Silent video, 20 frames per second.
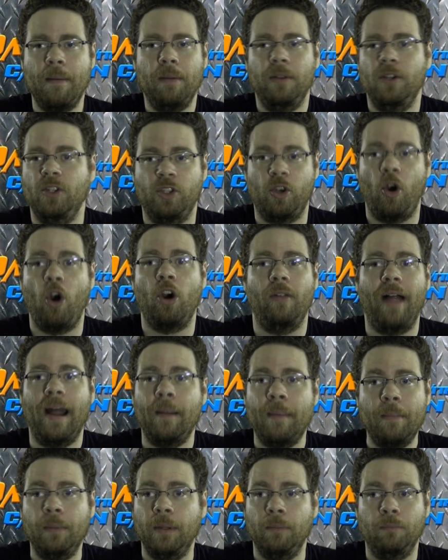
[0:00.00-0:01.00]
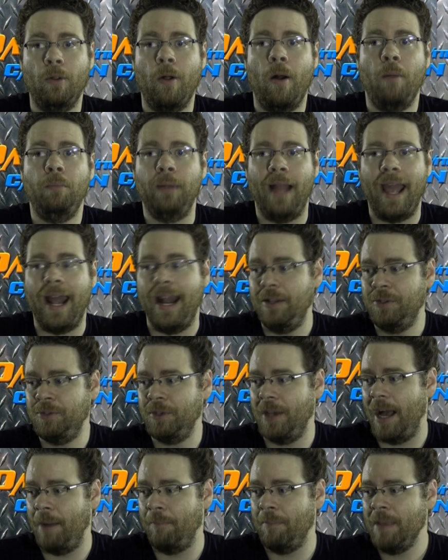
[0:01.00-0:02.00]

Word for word: Maybe there just are a lot of people that blow up planets.